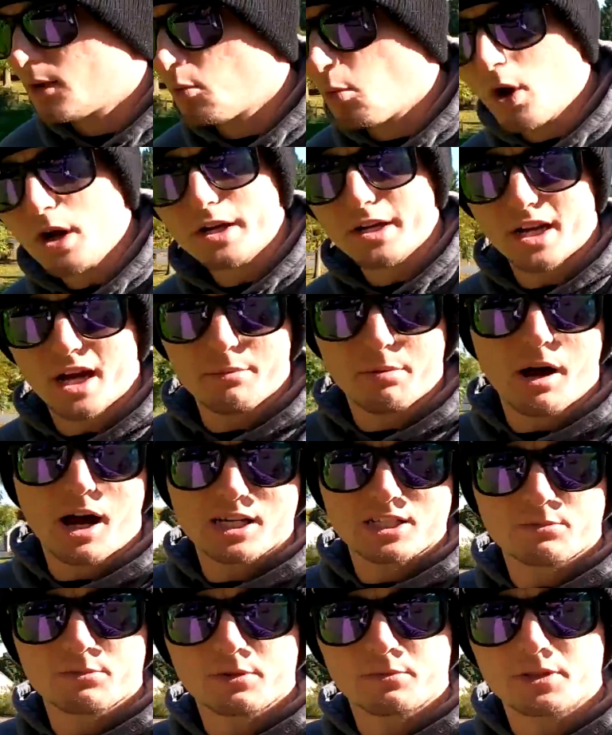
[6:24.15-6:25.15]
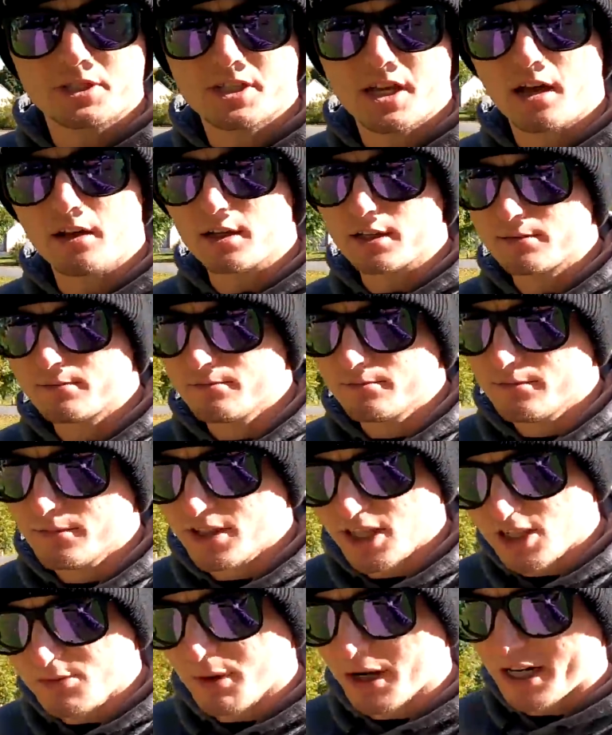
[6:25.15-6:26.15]
then what could I possibly be selling?
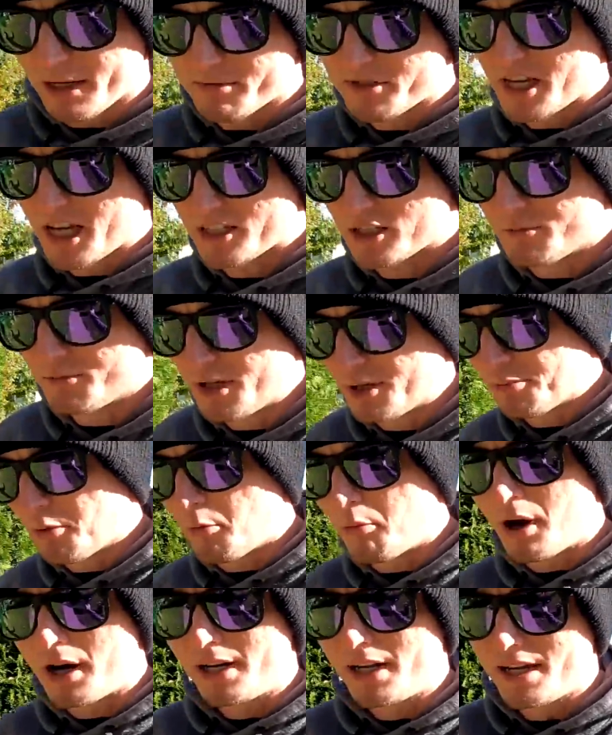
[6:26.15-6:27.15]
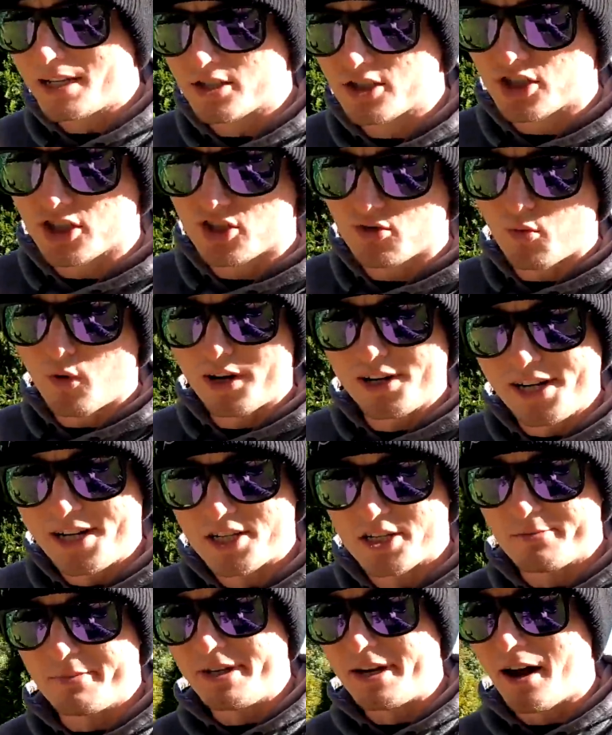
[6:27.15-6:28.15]
this might upset some people, but it's just what
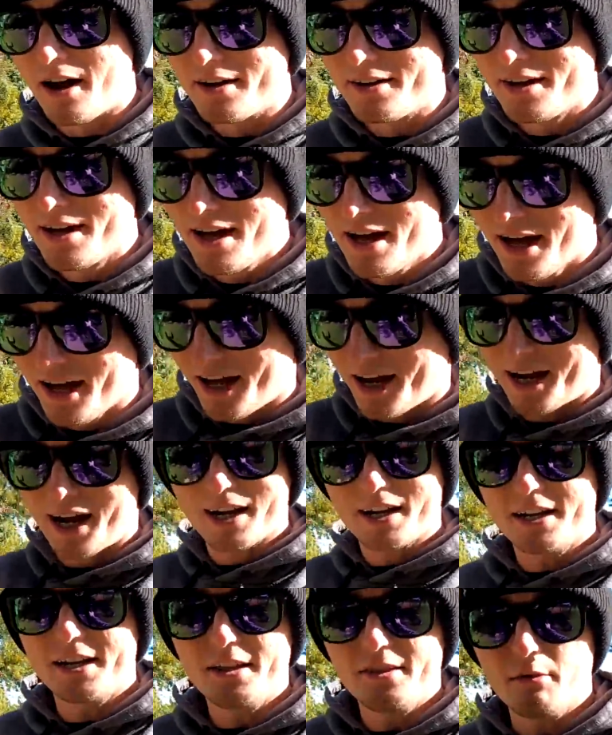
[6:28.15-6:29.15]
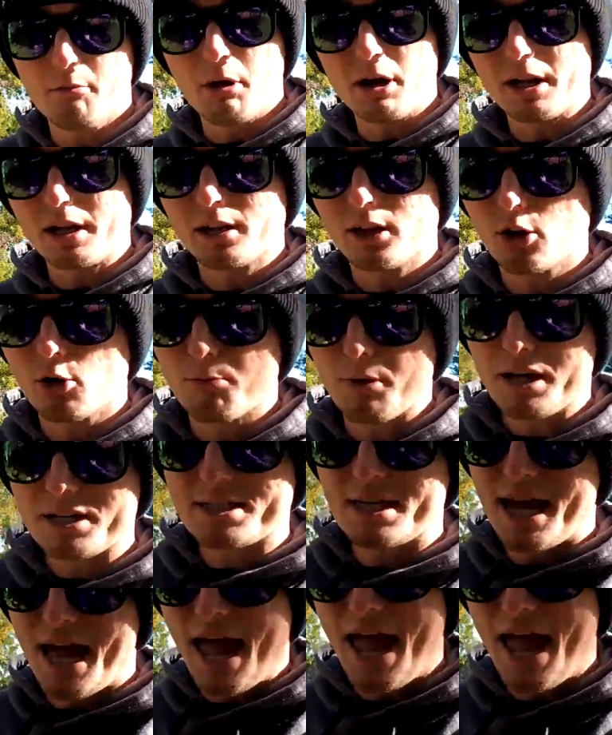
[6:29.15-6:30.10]
needs to be done. I kind of need the money a little bit,